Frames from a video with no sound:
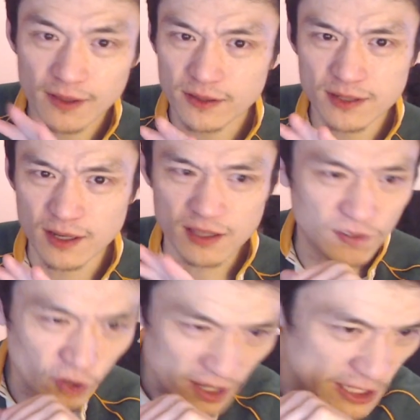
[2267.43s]

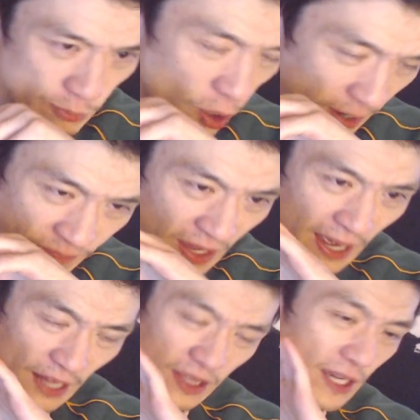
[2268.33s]
3 at this point.
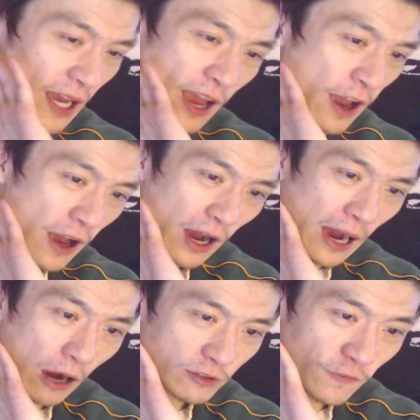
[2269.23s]
I think
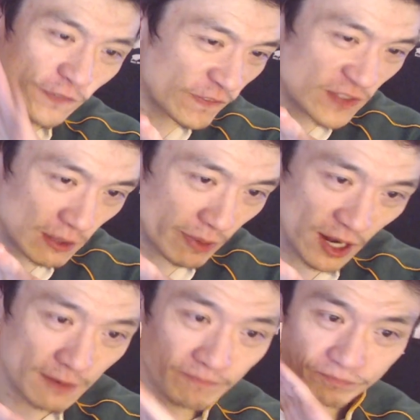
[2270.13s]
on the 50th
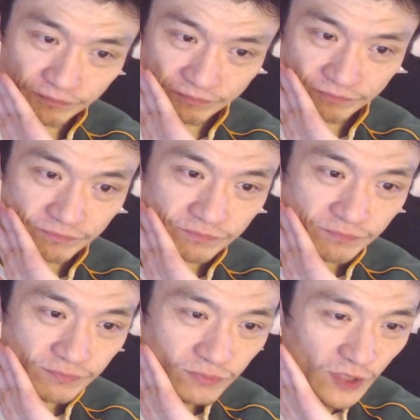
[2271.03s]
minute,
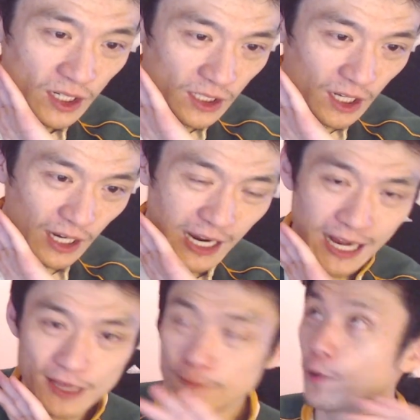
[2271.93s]

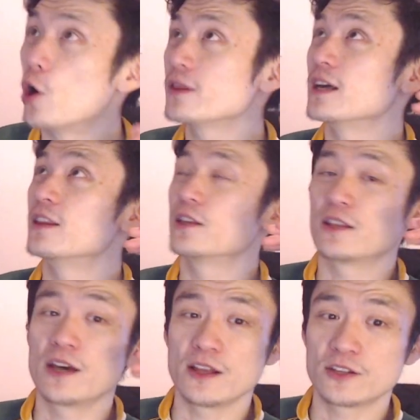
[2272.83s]
the ball
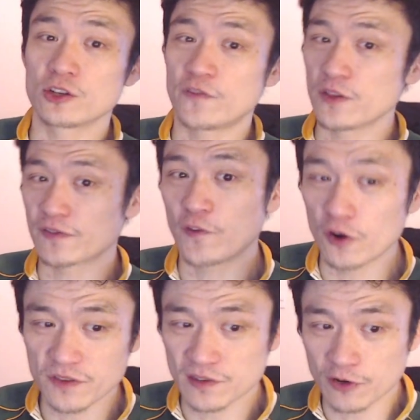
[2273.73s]
so
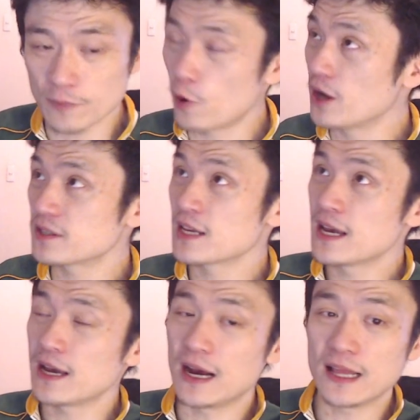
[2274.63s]
following the 3 points,
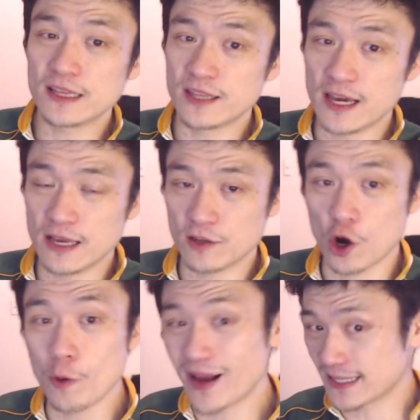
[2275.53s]
the
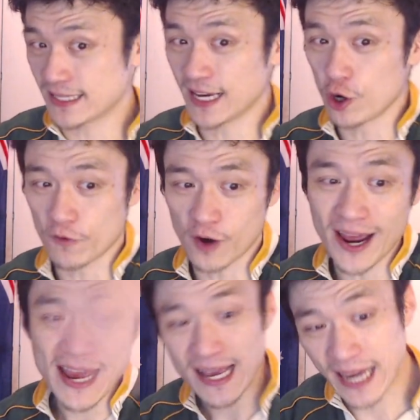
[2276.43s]
All Blacks kick off, right?
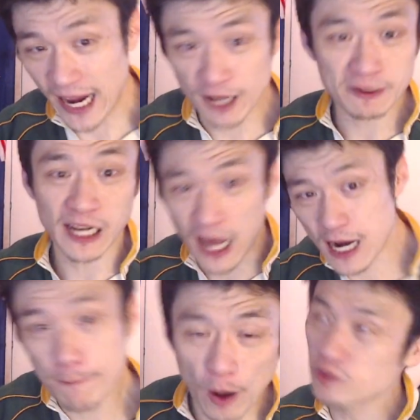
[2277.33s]
Caleb
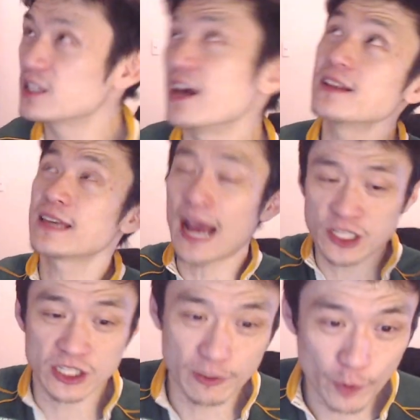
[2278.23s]
Clark bolts in,
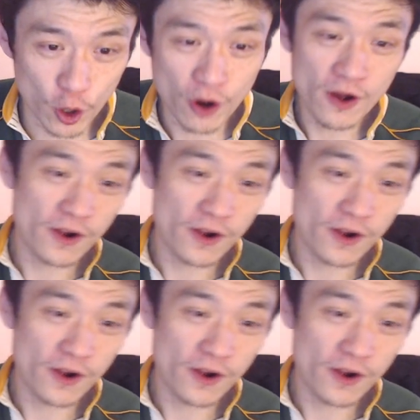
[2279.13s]
catches the ball,